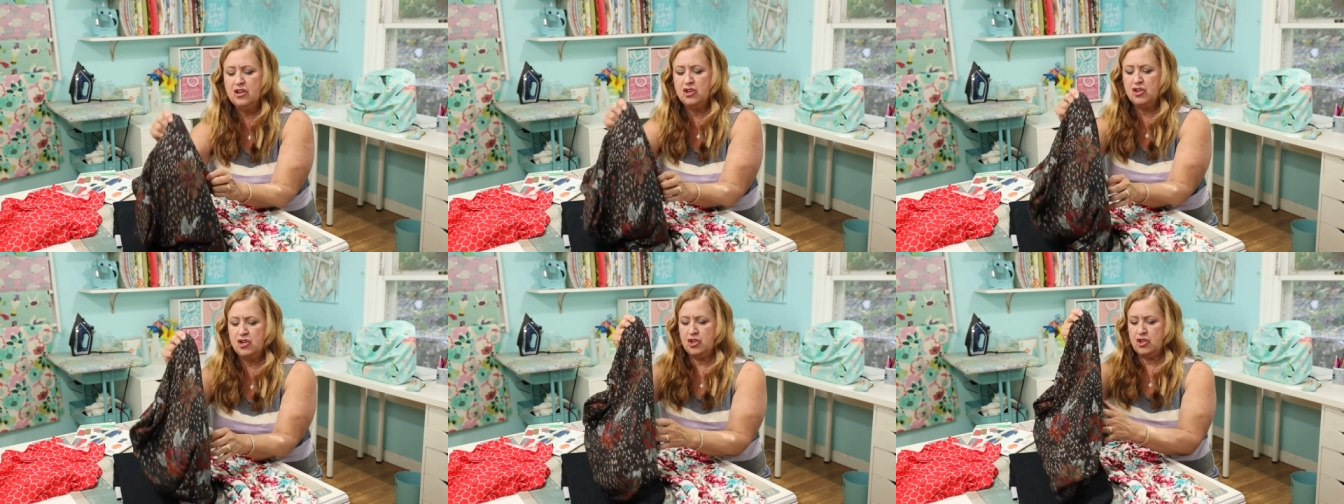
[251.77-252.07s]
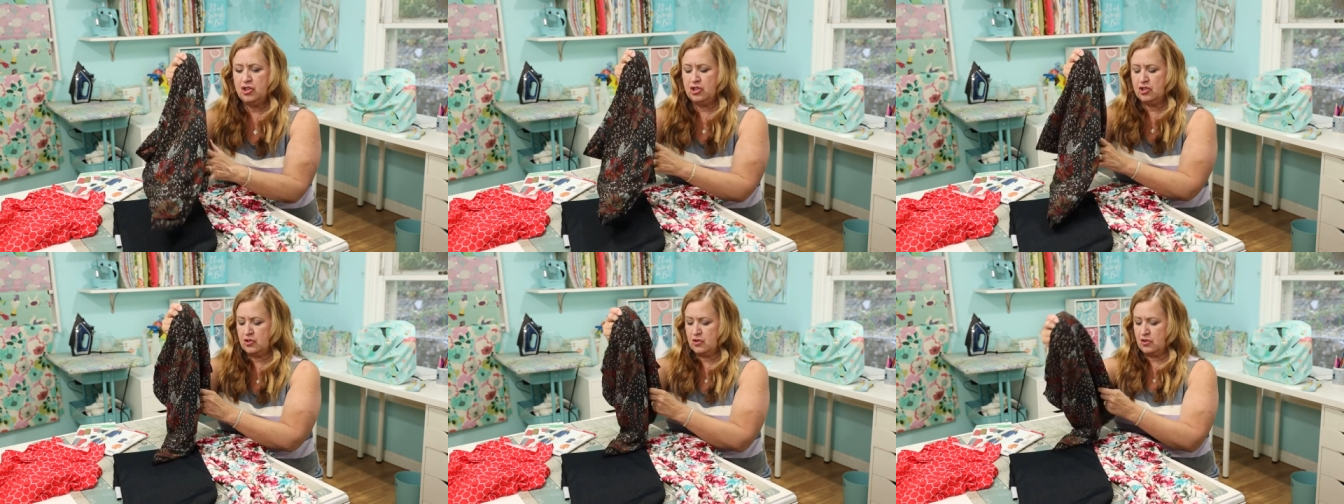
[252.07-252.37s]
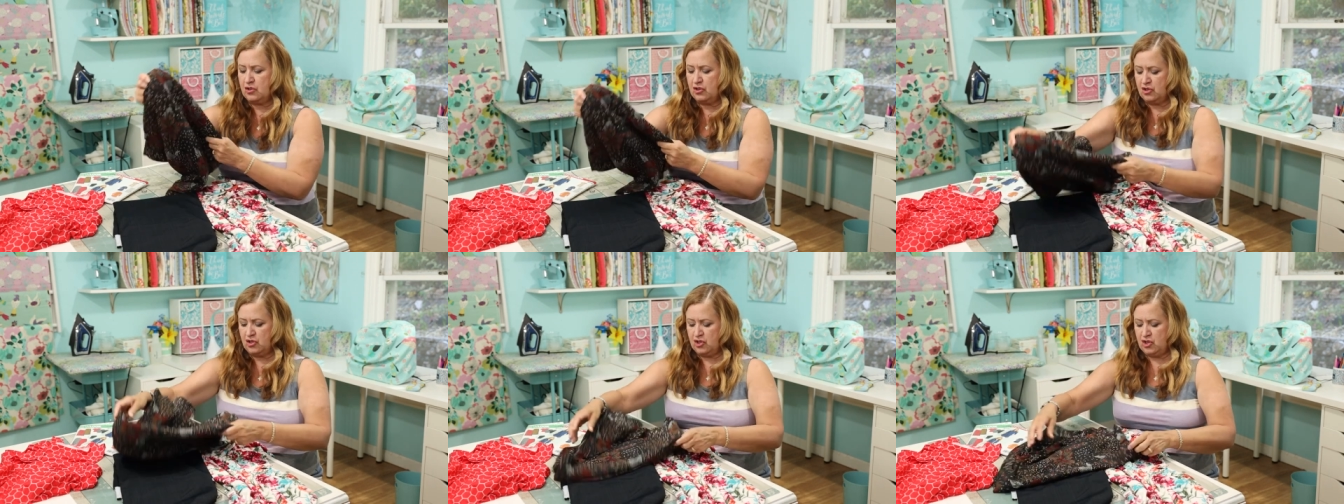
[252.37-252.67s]
sh
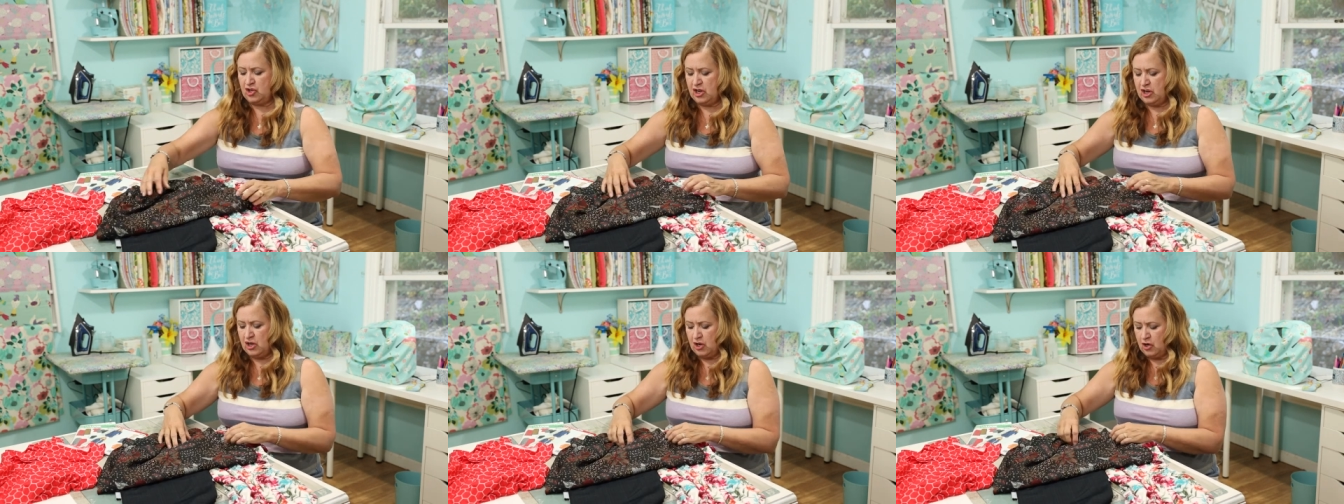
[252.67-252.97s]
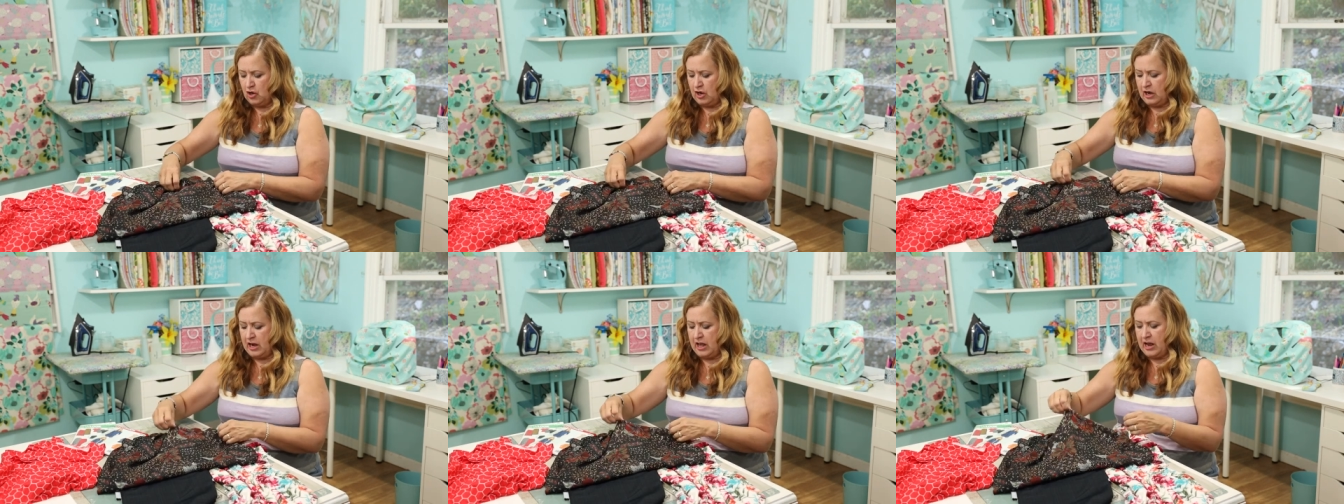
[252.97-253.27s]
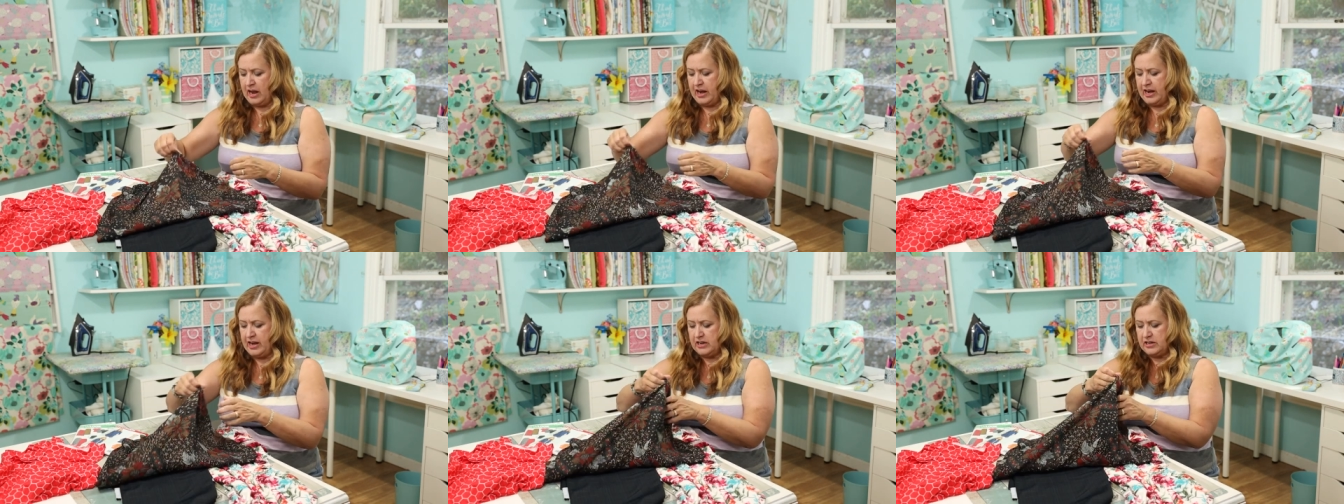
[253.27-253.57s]
sort of sheer
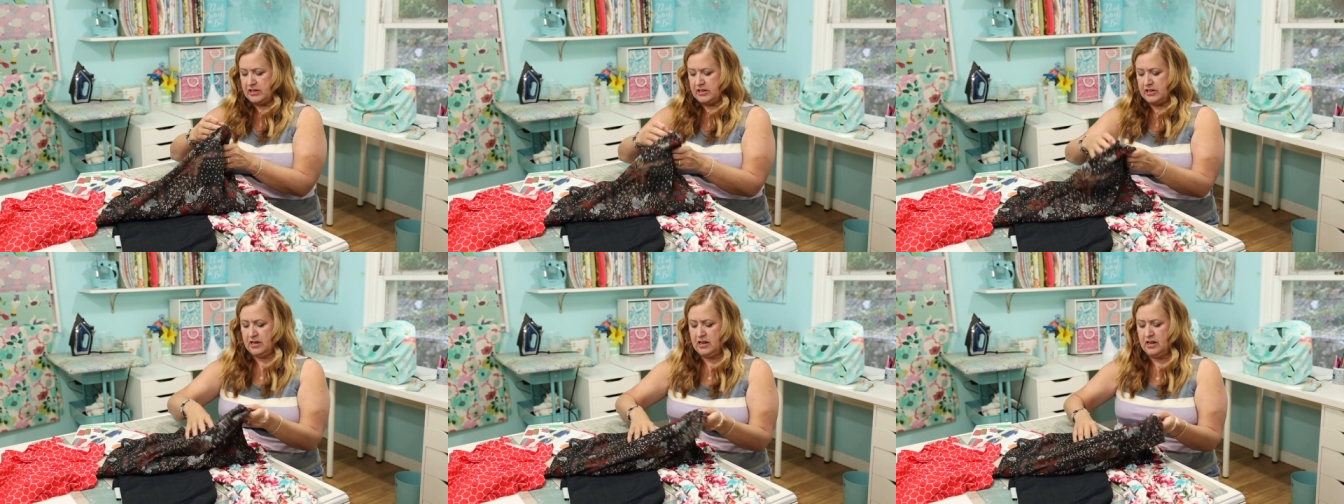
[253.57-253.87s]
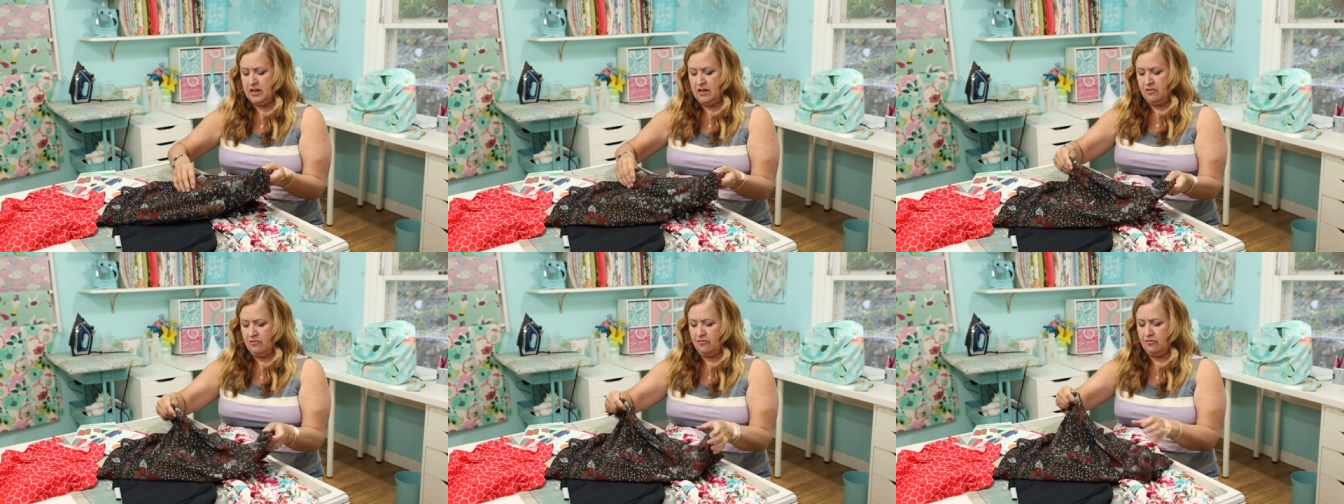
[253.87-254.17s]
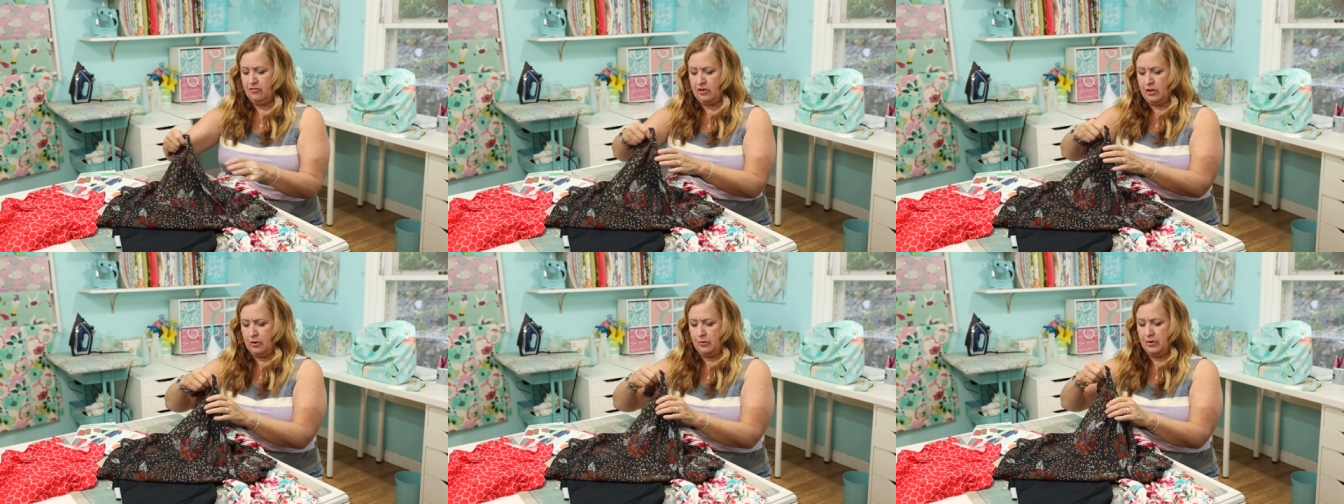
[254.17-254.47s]
light
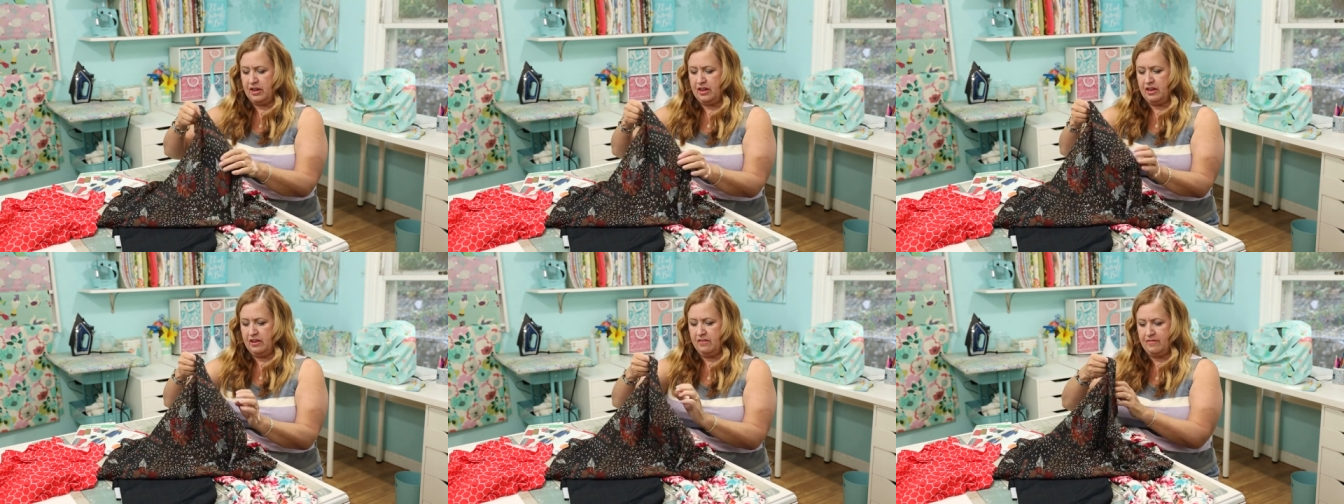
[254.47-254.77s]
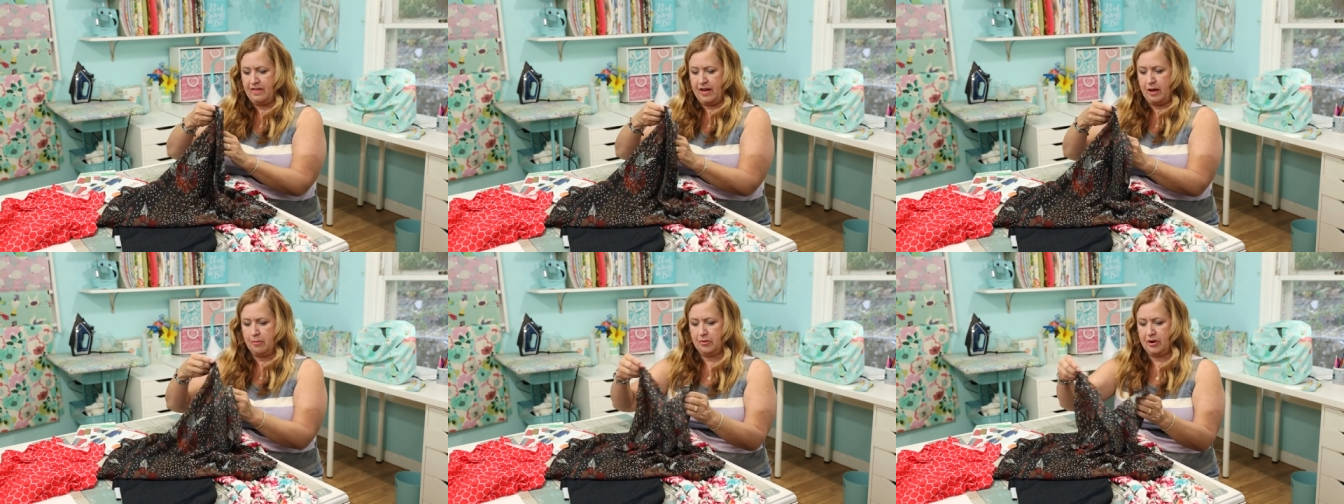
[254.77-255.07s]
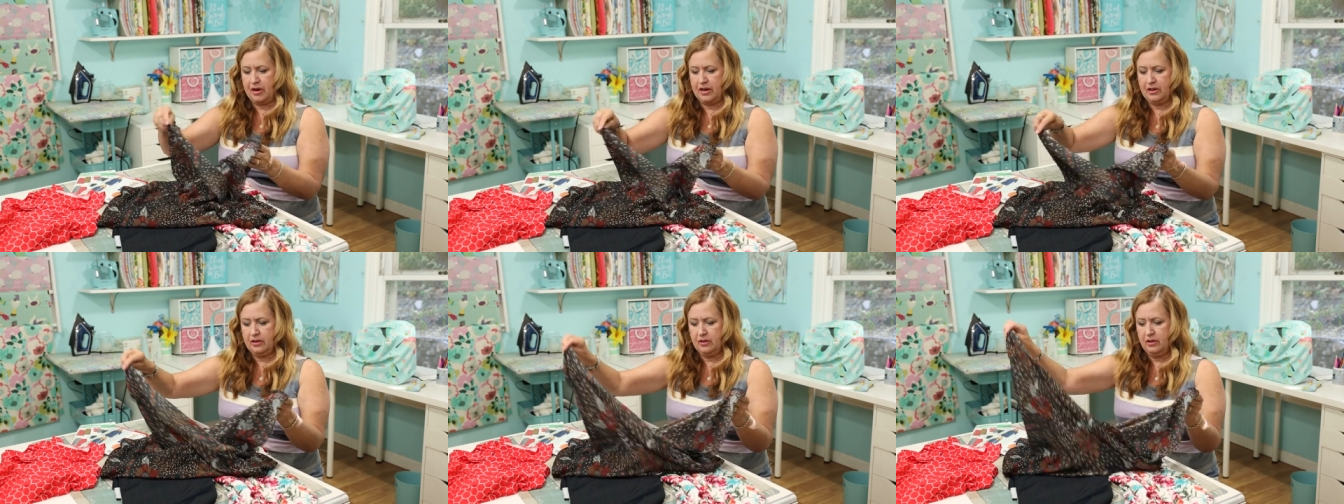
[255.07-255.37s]
flowy
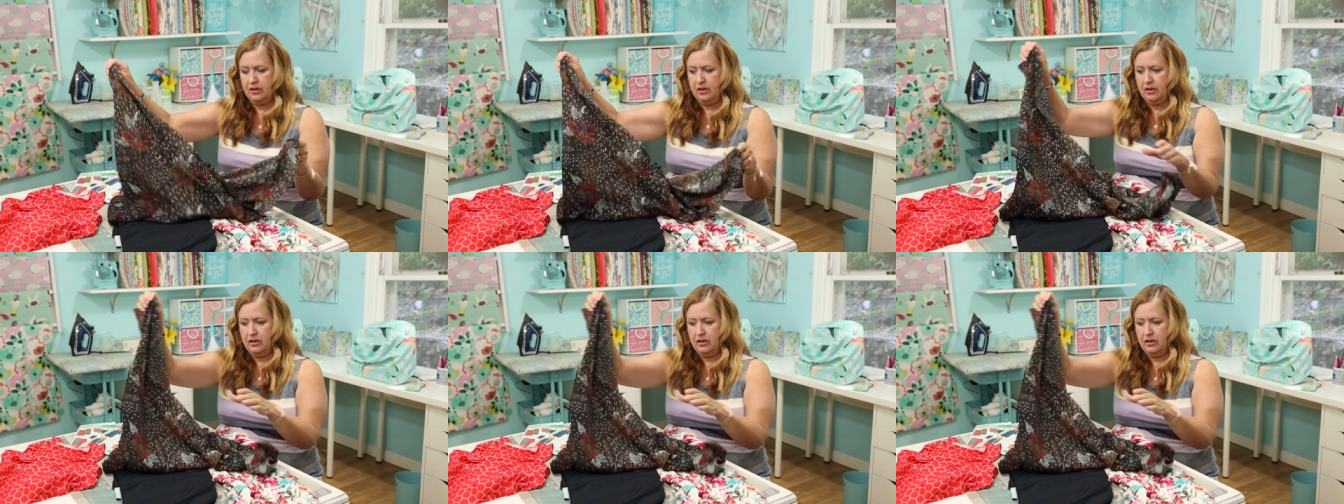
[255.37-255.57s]
fabric.